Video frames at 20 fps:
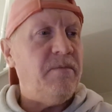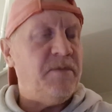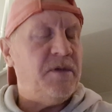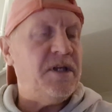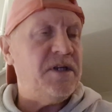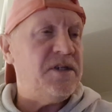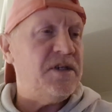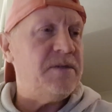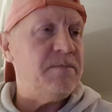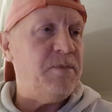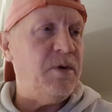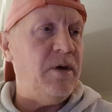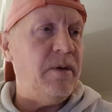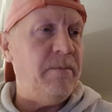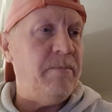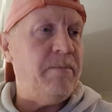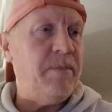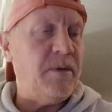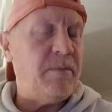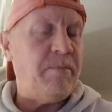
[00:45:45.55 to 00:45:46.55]
just
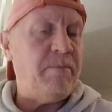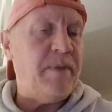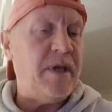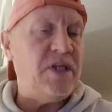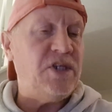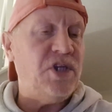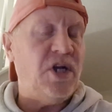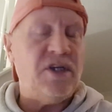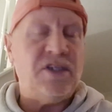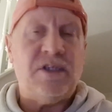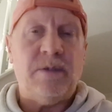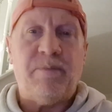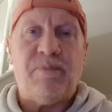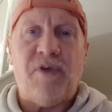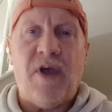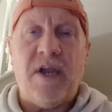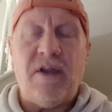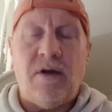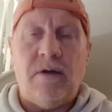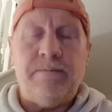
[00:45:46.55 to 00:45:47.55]
putting big chunks of
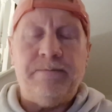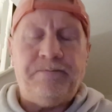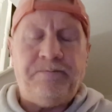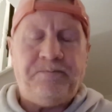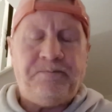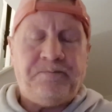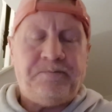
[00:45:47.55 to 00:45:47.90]
bread on,